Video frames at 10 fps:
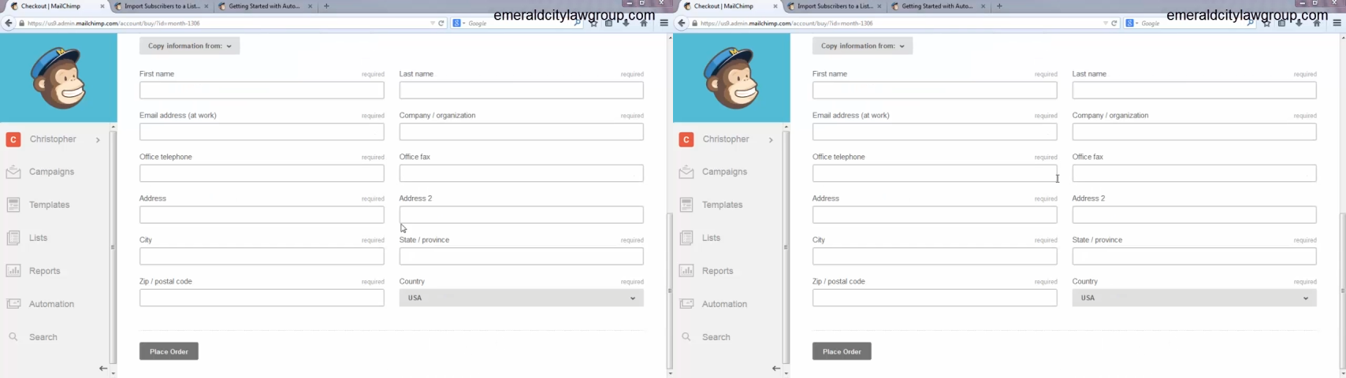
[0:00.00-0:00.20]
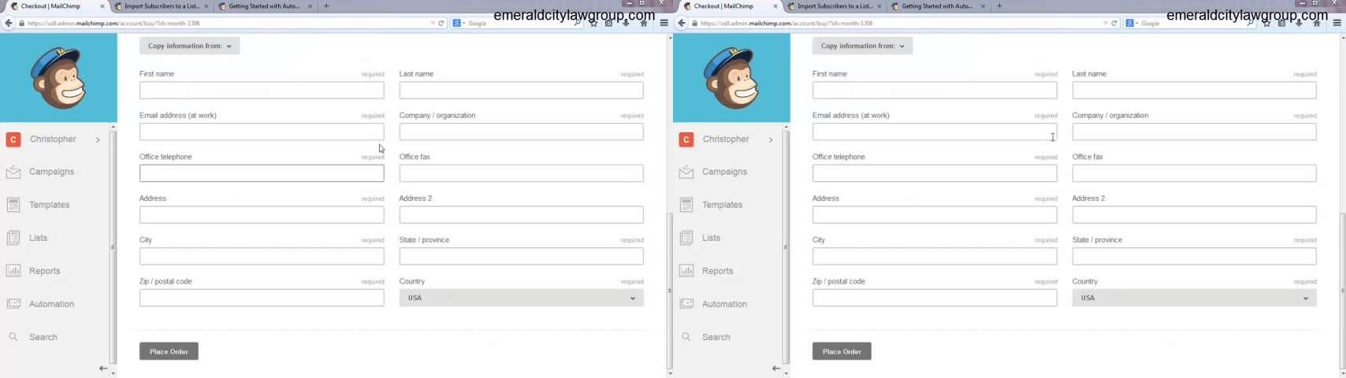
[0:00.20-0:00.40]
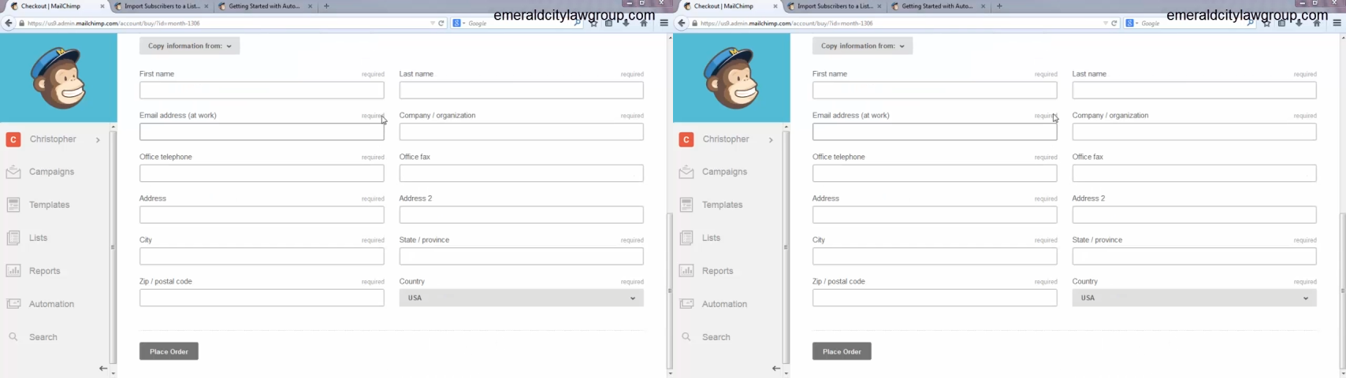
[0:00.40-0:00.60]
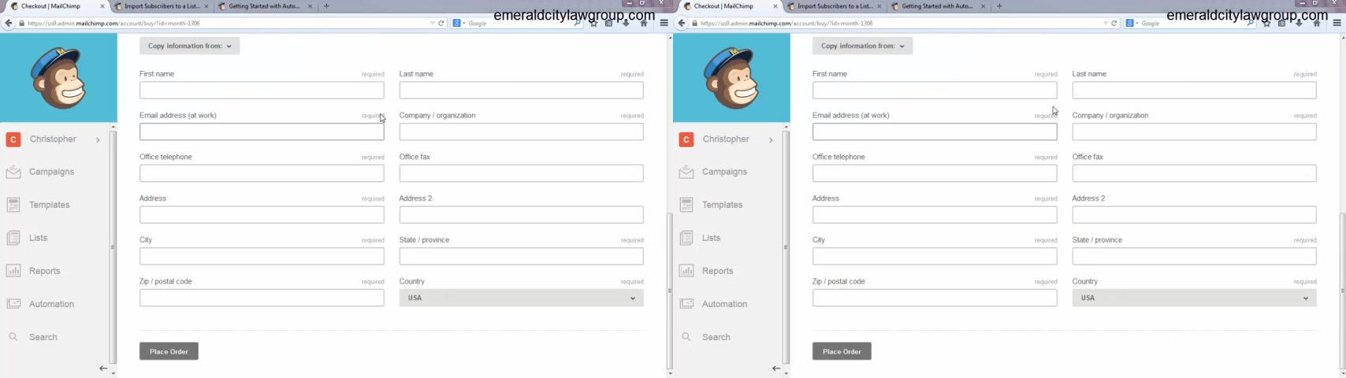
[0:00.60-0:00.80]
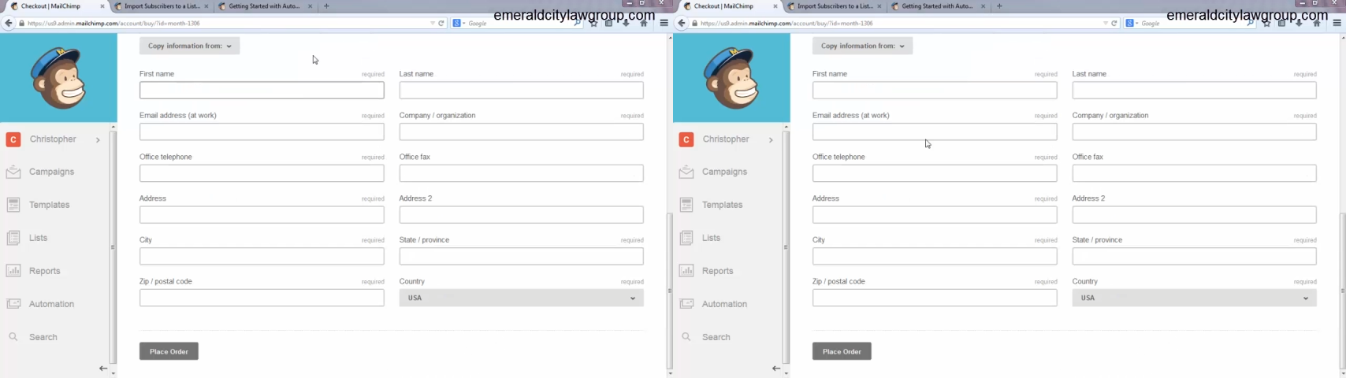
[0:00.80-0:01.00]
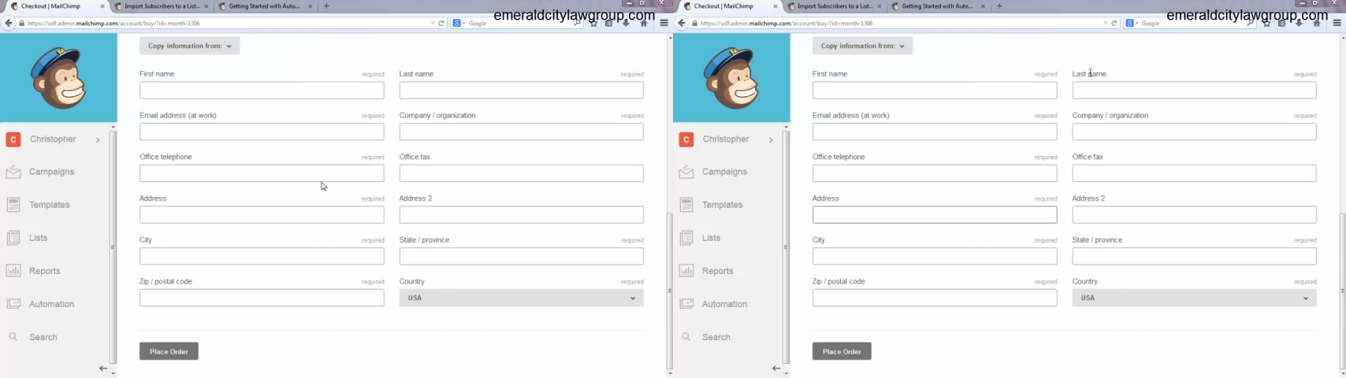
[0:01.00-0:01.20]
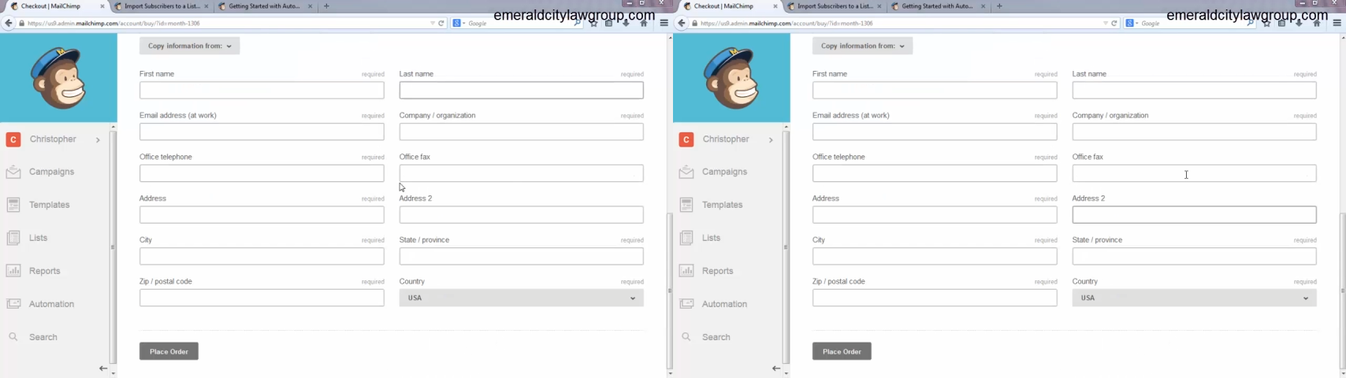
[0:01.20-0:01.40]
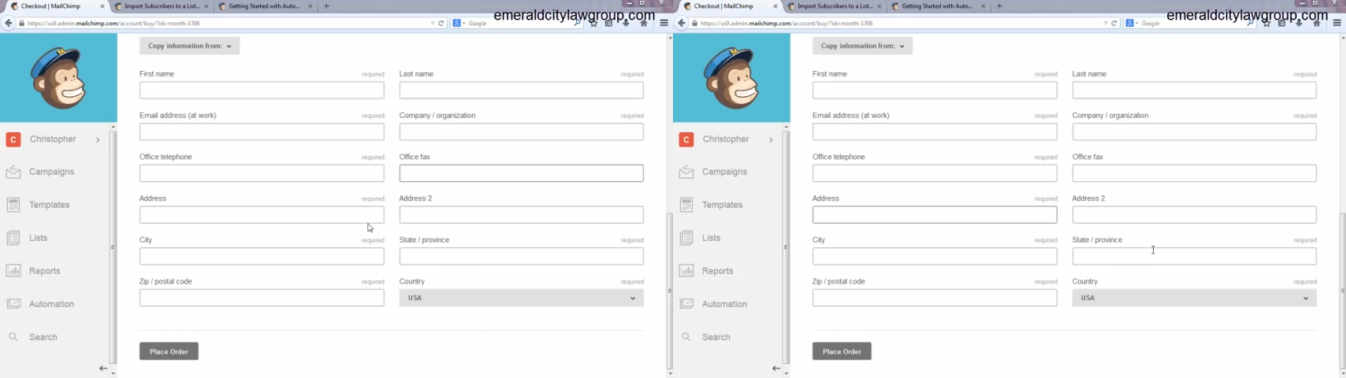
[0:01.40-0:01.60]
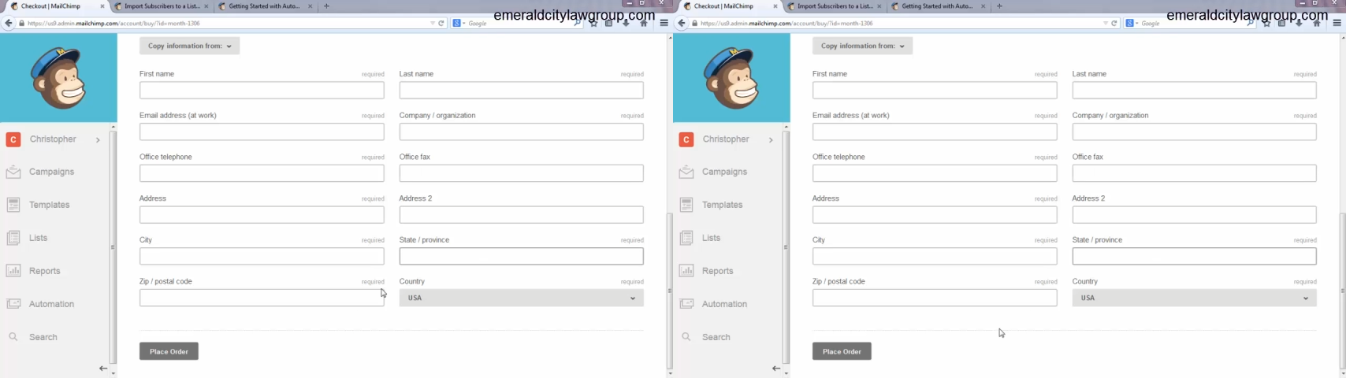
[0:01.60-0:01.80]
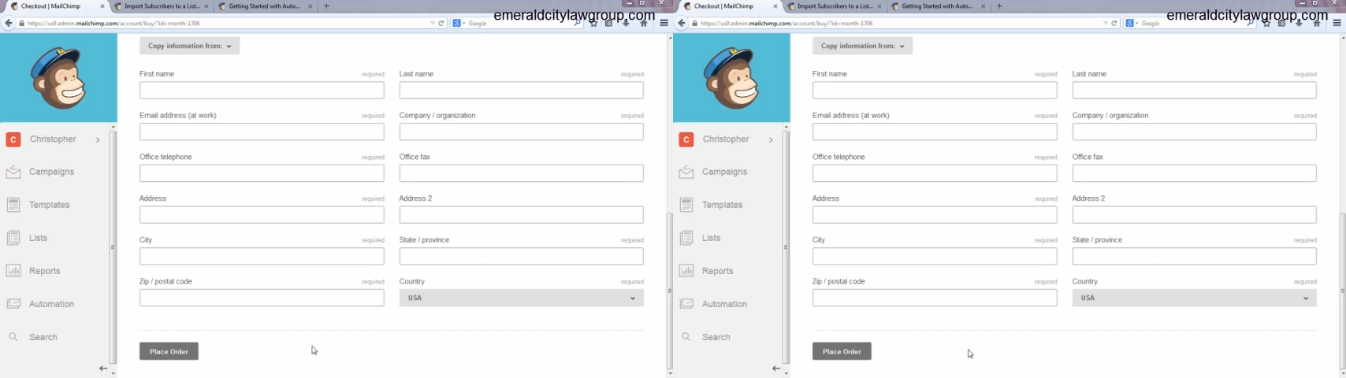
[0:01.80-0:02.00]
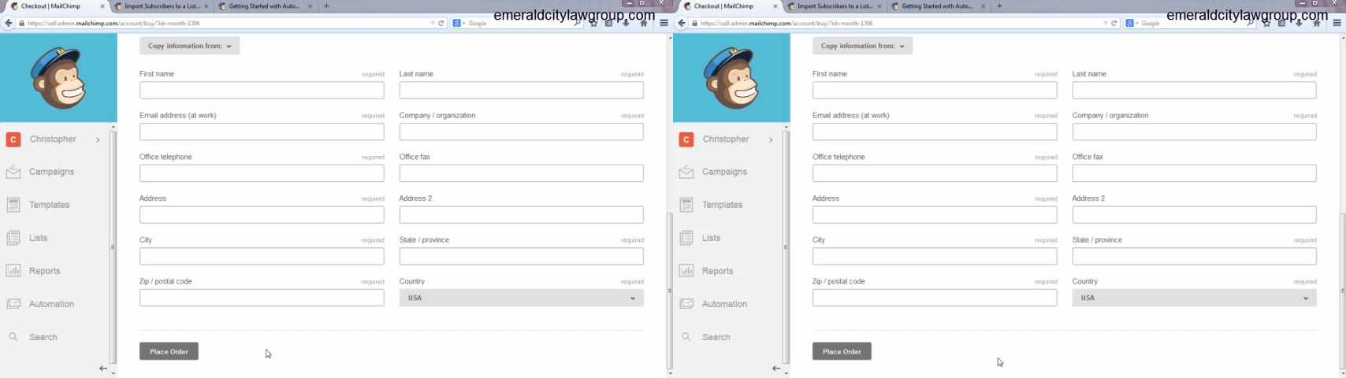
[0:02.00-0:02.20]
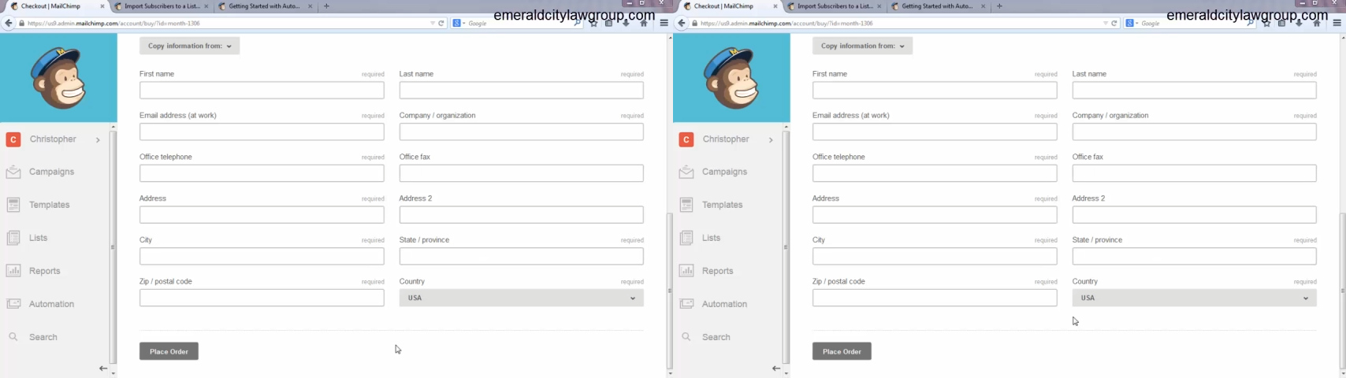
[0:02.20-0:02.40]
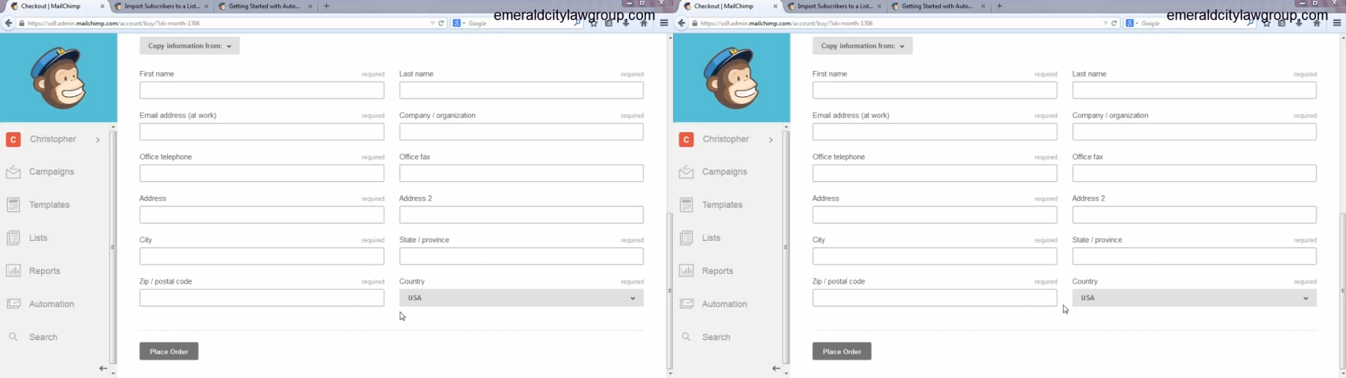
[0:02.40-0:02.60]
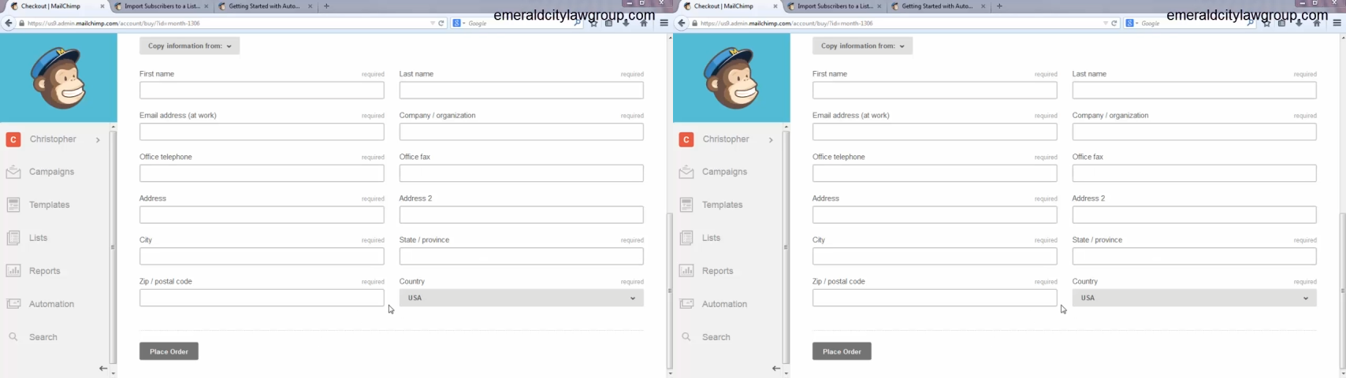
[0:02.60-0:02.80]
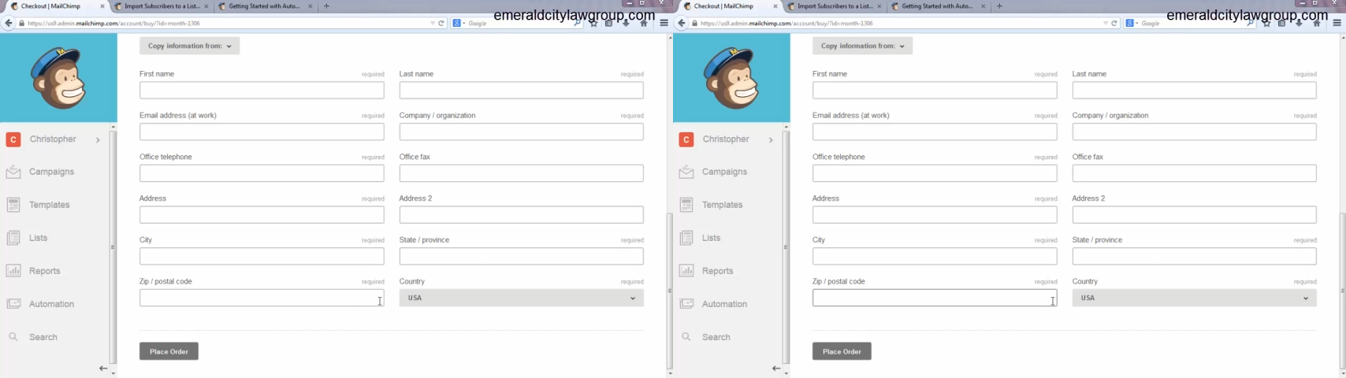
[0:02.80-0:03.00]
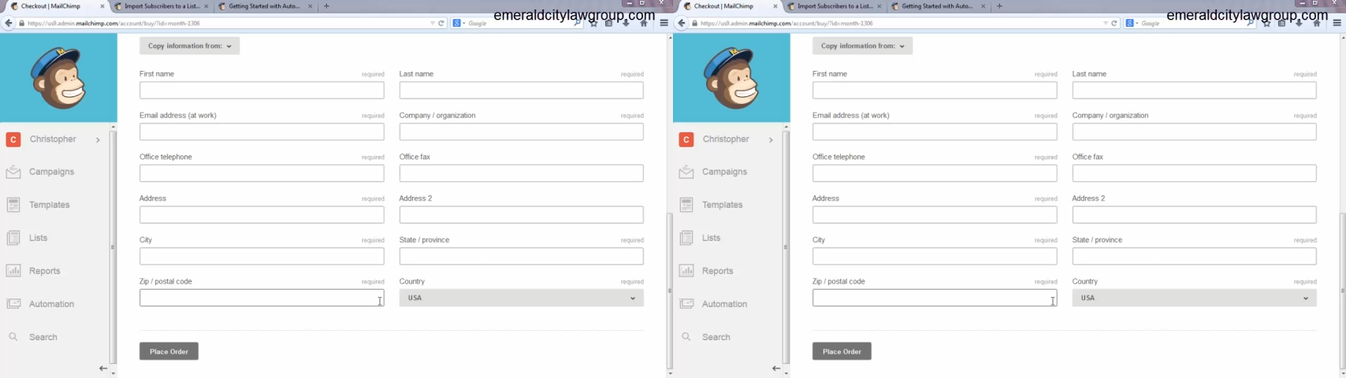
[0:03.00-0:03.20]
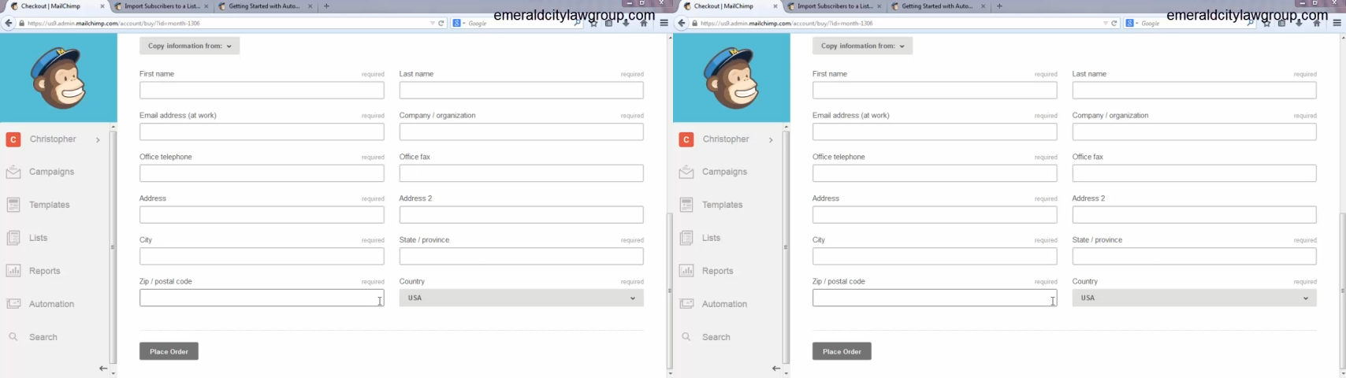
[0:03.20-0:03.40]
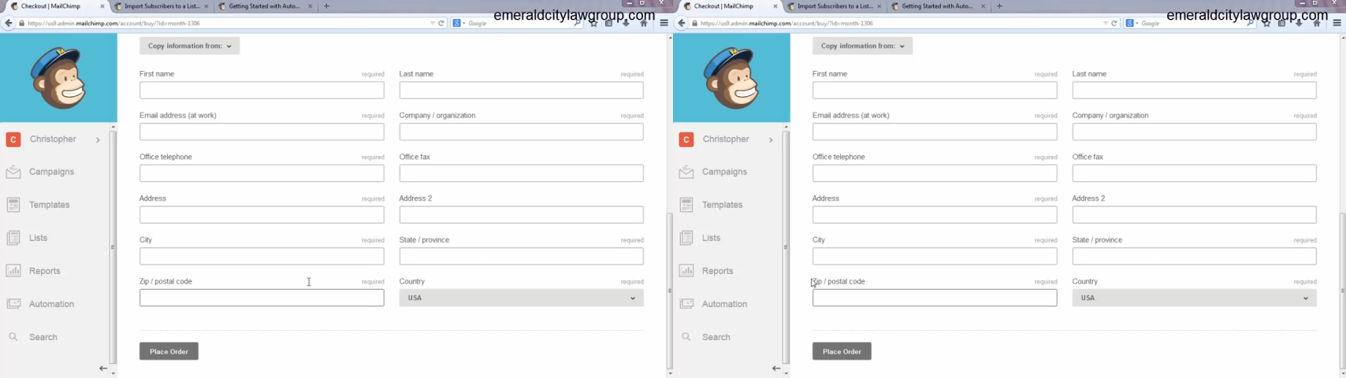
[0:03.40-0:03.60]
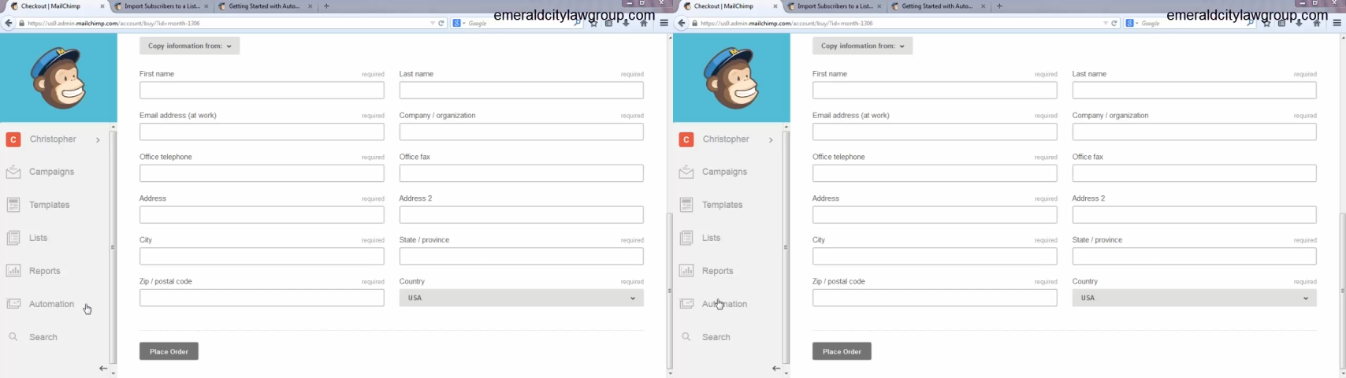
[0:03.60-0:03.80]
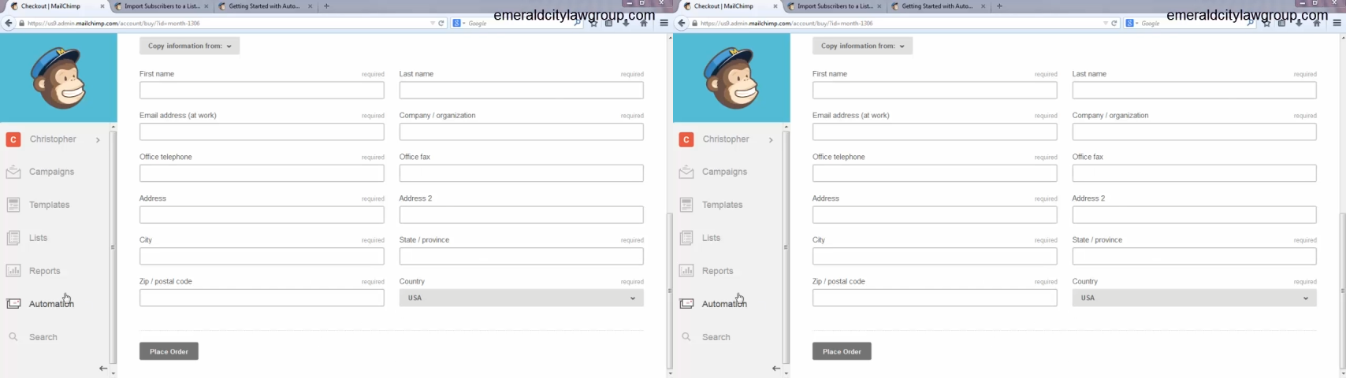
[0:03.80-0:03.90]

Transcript: No face is visible, so there are no lips to read.